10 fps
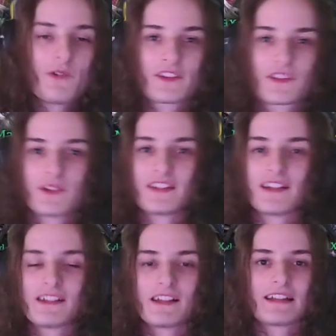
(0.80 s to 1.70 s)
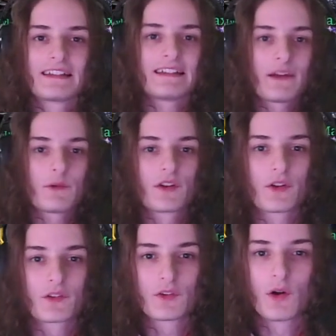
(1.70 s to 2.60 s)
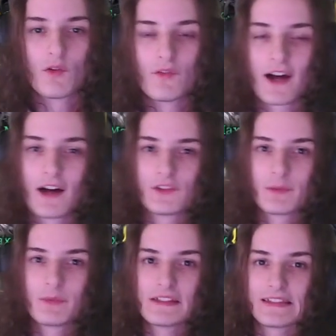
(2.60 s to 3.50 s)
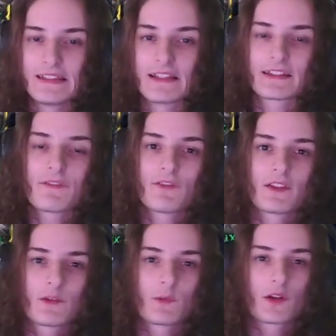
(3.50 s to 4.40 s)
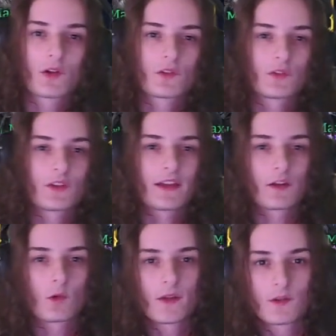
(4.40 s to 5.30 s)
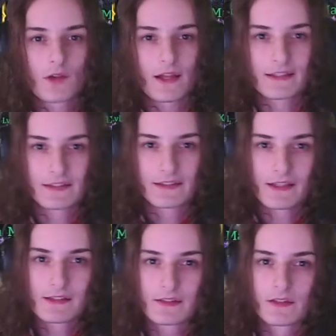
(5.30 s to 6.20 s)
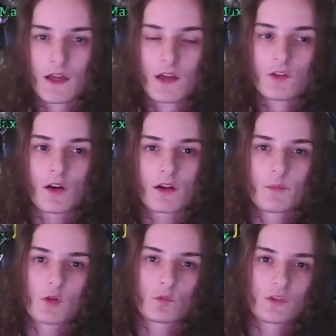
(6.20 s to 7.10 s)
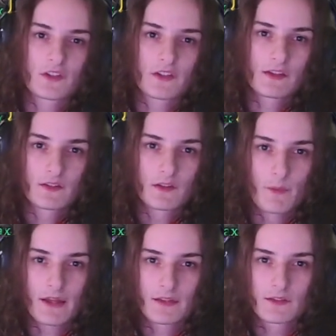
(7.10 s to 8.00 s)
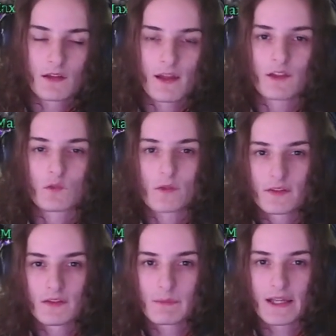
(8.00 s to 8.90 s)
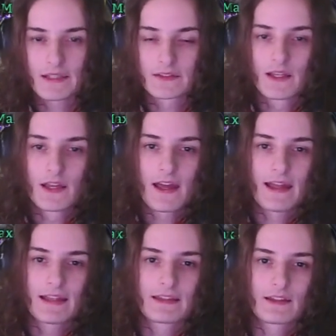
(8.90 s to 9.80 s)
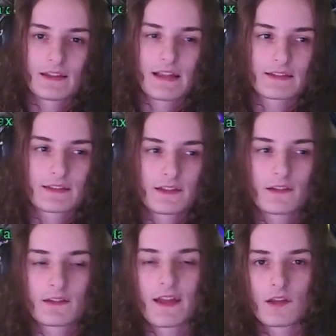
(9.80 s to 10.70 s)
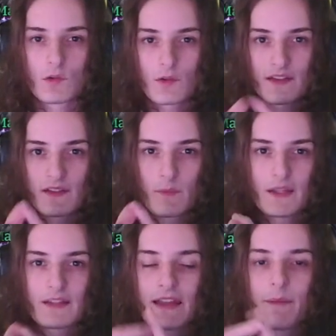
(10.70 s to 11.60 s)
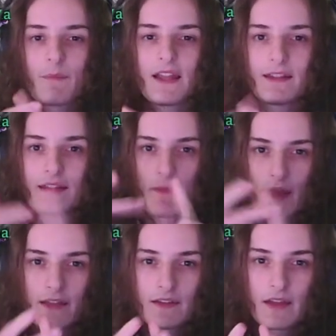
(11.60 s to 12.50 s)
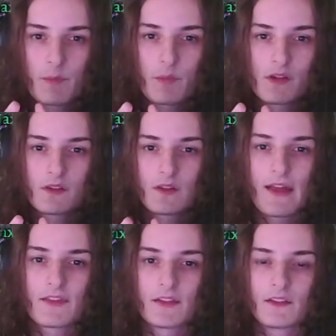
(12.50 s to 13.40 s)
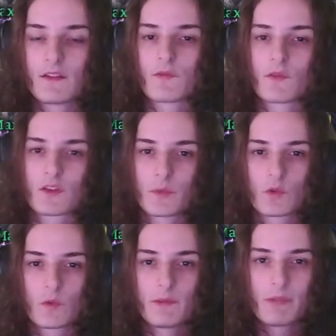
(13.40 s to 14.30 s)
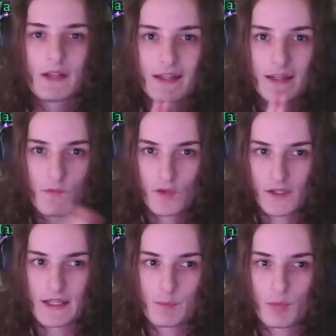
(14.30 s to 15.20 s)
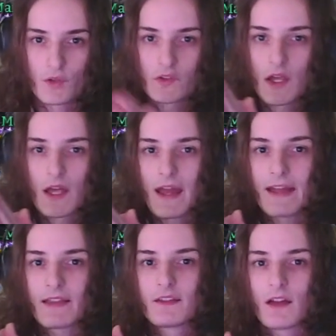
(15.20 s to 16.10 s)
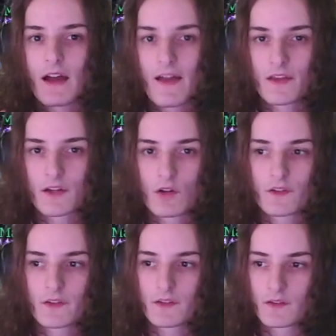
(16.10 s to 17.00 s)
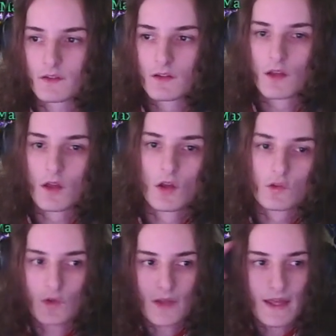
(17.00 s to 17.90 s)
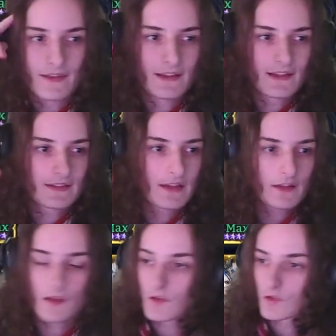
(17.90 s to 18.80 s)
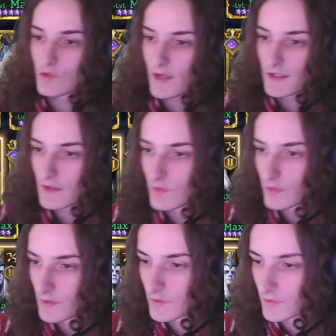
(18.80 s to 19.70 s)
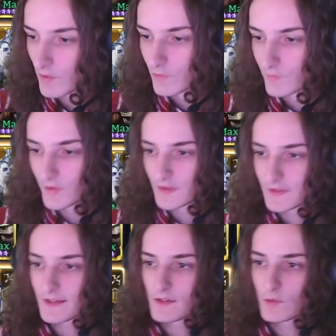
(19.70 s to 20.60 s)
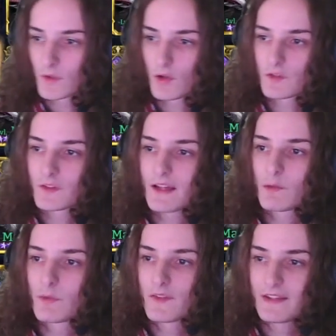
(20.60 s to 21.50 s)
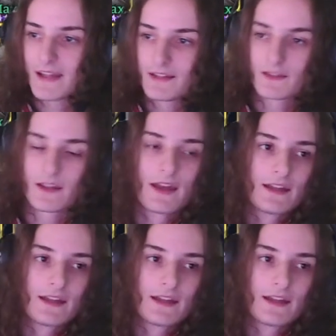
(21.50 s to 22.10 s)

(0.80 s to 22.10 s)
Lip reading: What's good, y'all? Today we're going to go over how to build Silas, and for that we're going to take a quick look at his skills, talk about which skills to max and when to max, and lastly take a look at the mid-game, late-game, end-game build and the difference between building him for guild boss and other content. So yeah, then let's get straight into it. So for the skills, we're going to start with the talent.